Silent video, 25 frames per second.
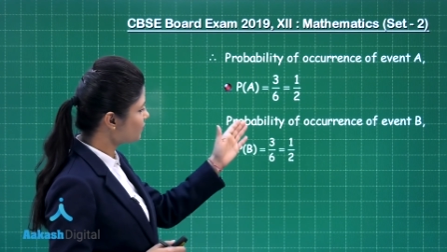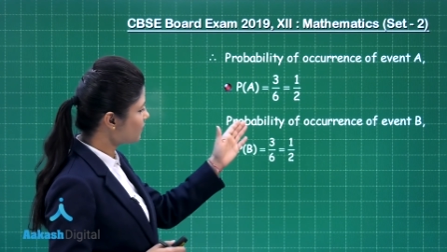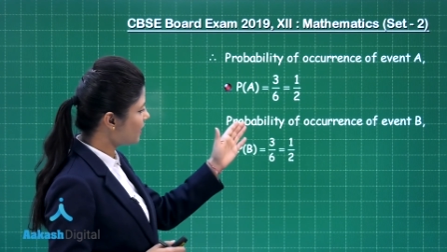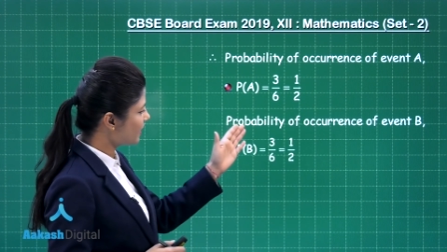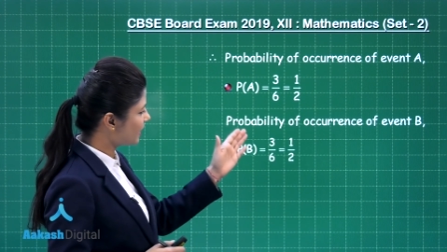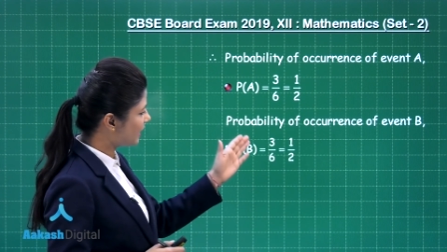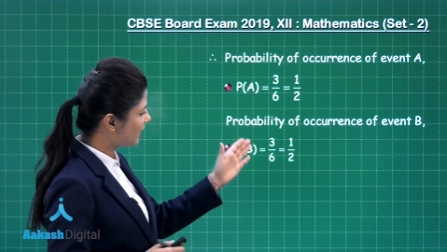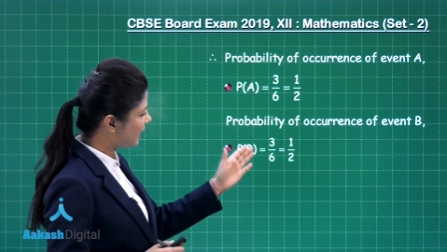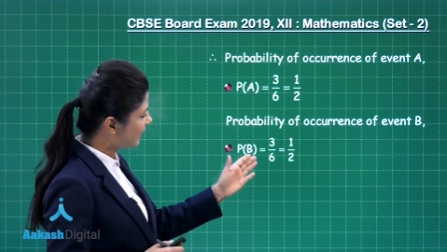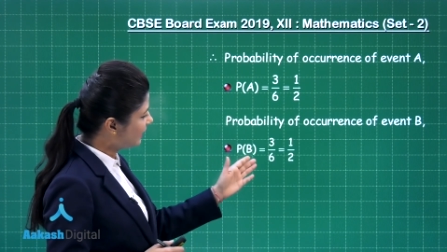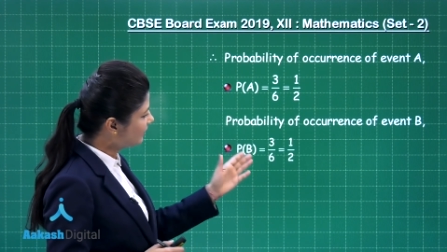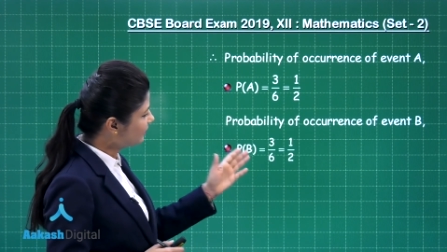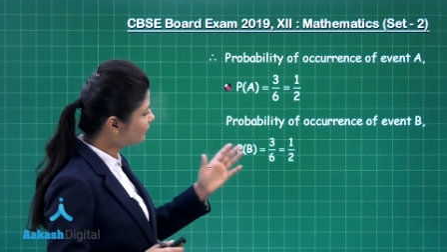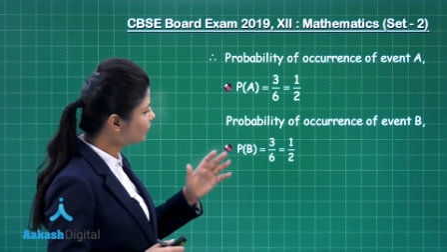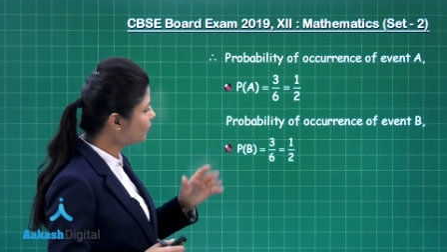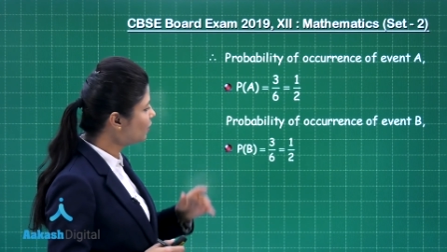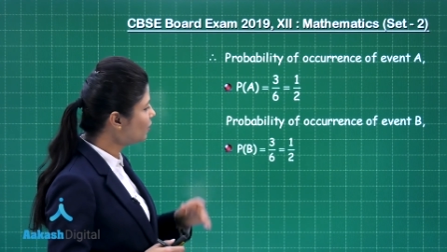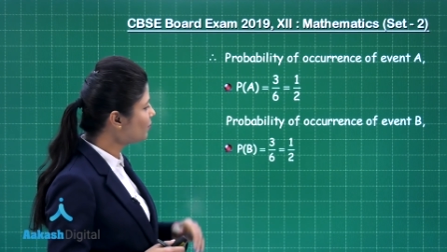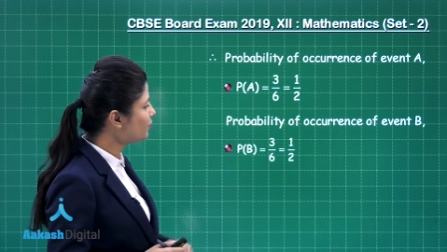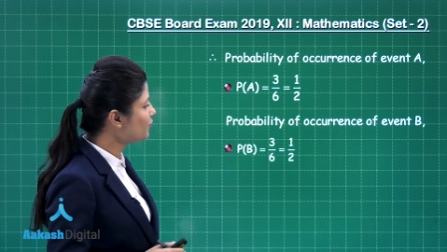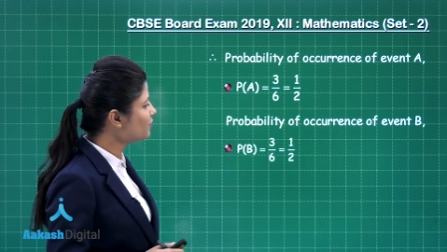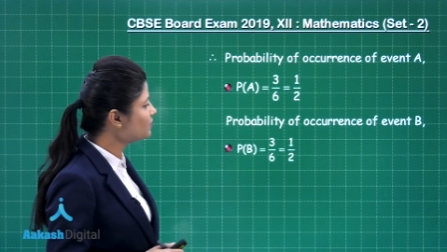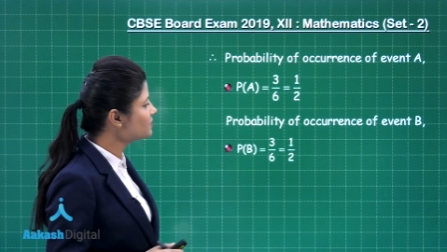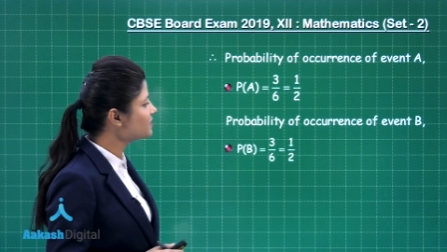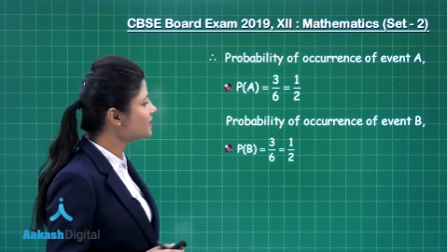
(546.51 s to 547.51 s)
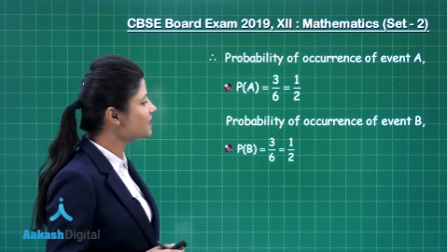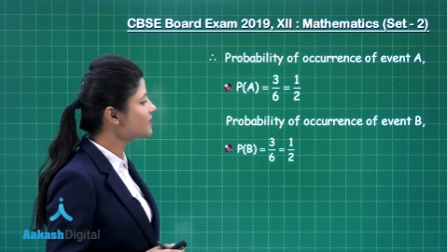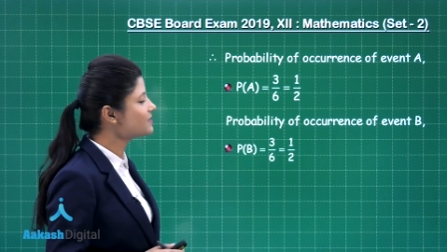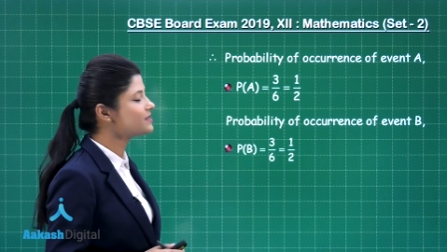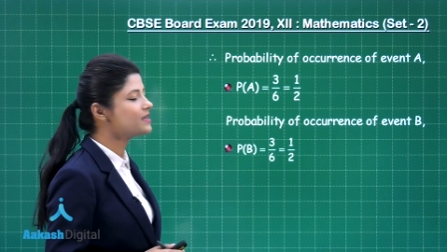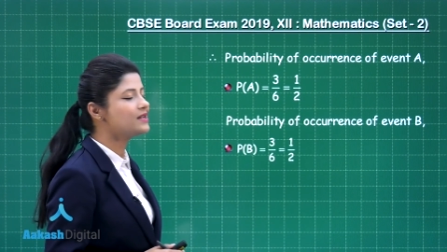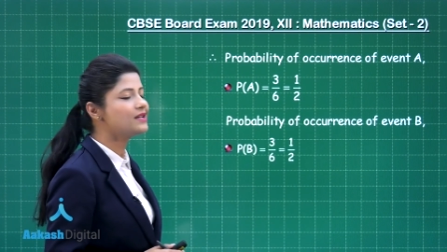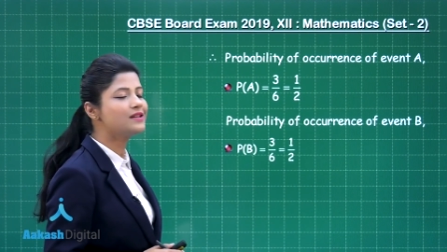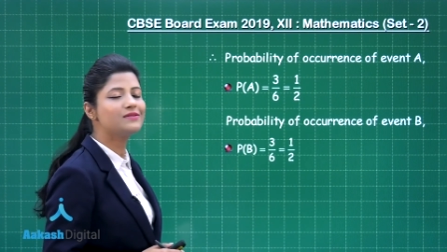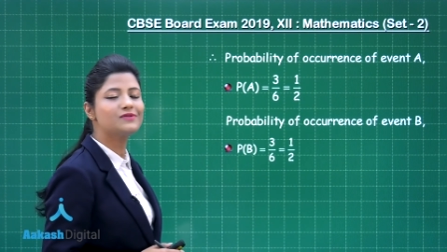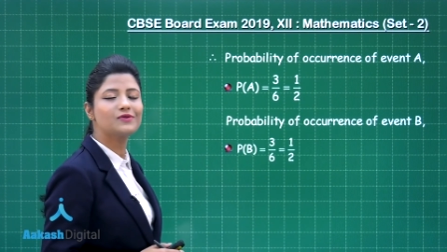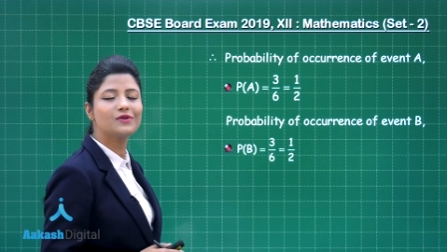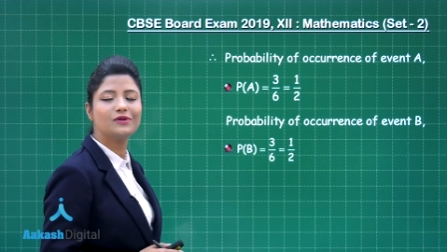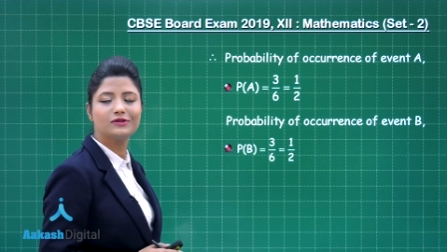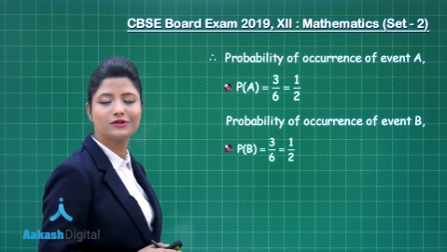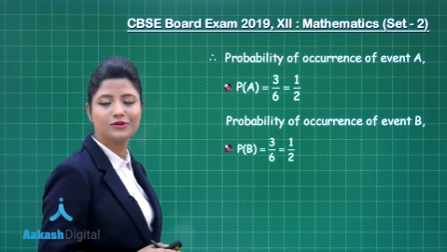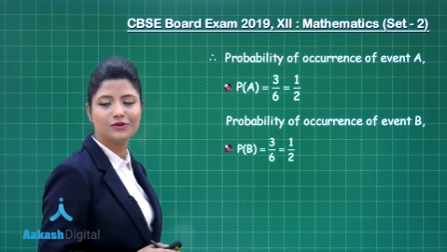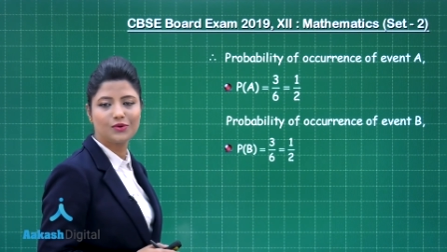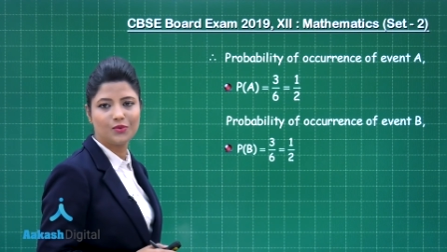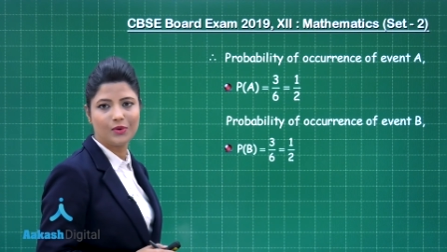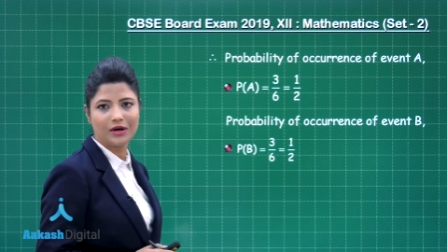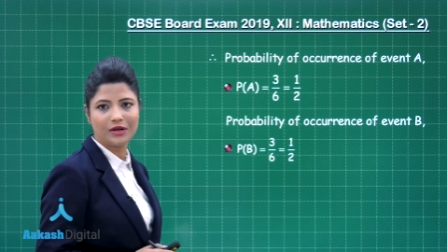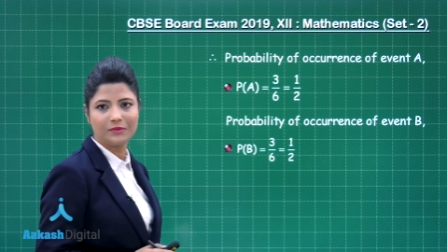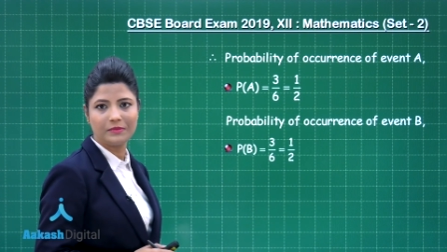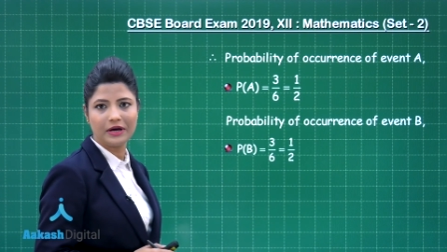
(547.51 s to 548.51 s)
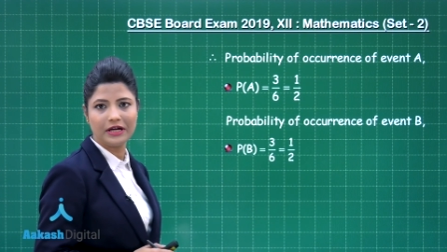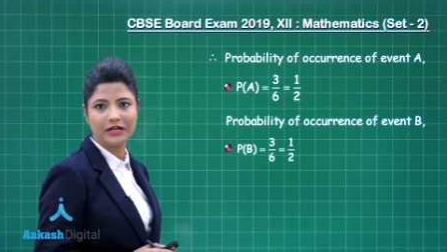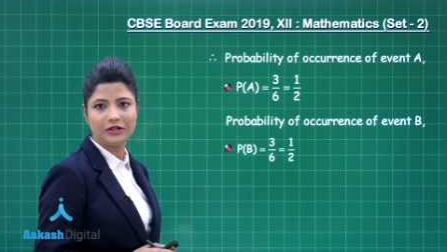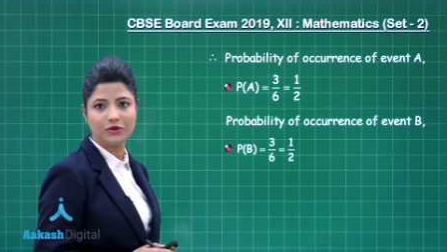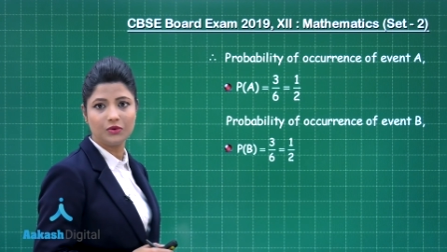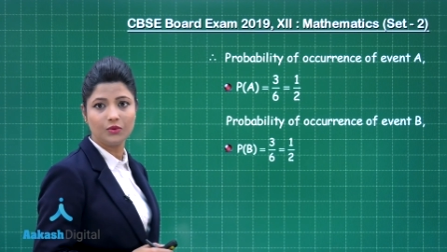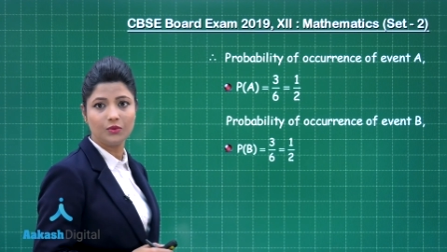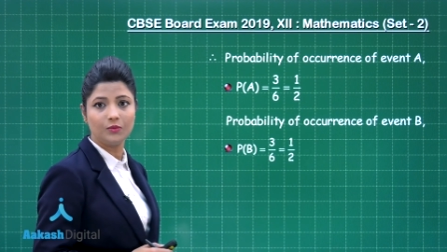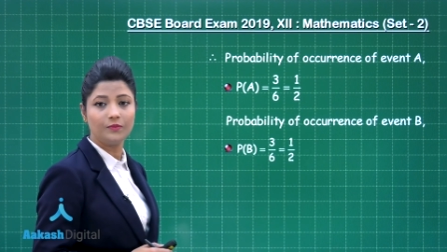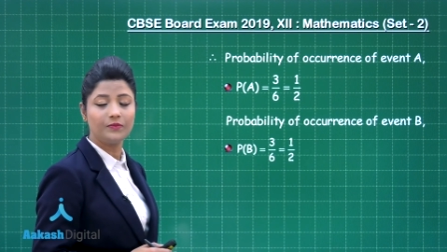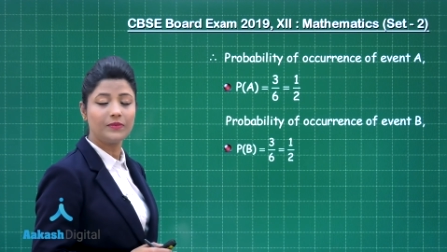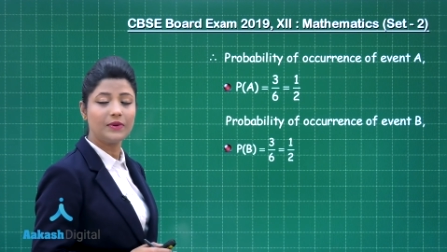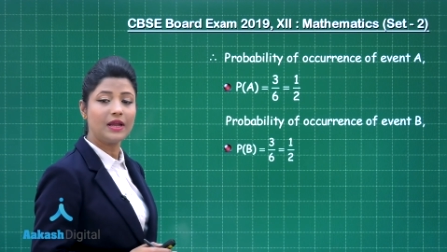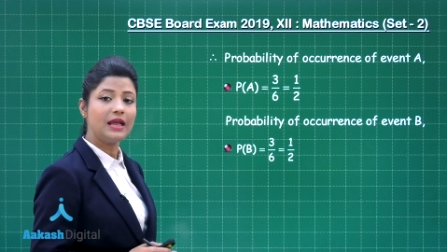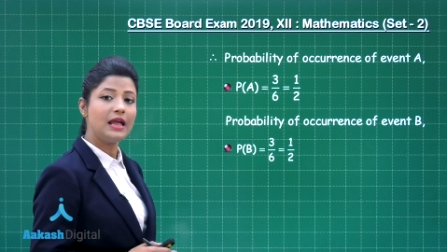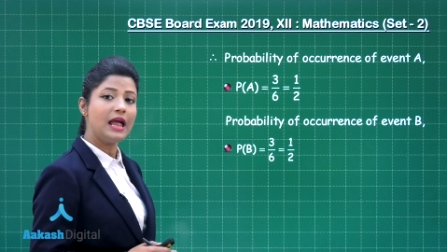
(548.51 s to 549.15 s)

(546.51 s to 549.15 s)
again three upon six, it is also one by two.